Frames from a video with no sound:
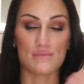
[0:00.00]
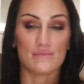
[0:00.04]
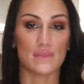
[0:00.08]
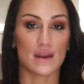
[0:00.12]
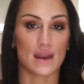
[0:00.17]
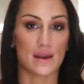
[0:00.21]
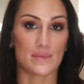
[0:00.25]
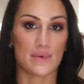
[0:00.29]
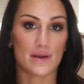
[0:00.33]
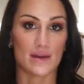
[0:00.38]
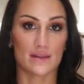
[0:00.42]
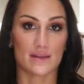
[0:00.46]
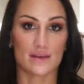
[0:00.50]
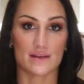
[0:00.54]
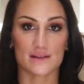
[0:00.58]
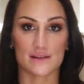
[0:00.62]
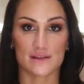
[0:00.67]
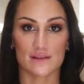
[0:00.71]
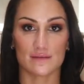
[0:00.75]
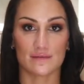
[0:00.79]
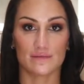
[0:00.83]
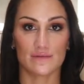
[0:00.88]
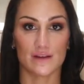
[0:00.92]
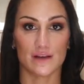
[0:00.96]
maybe
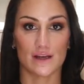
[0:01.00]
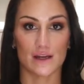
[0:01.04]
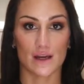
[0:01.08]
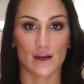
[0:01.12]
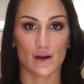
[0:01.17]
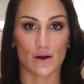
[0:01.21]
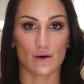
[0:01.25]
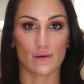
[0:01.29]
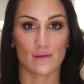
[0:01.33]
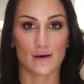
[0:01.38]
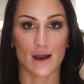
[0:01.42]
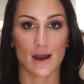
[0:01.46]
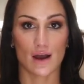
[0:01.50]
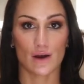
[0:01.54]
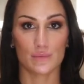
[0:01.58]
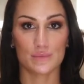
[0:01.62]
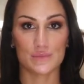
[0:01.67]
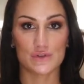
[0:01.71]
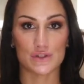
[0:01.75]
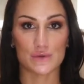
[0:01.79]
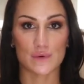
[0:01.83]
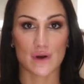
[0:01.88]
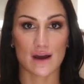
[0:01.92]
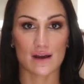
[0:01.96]
this video
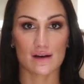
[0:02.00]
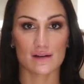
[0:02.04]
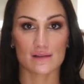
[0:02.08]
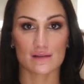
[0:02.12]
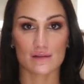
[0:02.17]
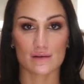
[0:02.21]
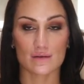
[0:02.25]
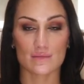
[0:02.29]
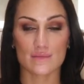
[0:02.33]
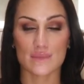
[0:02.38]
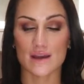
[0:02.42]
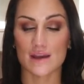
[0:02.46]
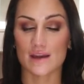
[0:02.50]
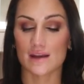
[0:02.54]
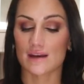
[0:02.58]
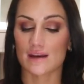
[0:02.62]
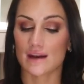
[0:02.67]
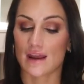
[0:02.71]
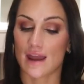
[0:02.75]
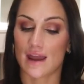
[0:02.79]
helped you out a little bit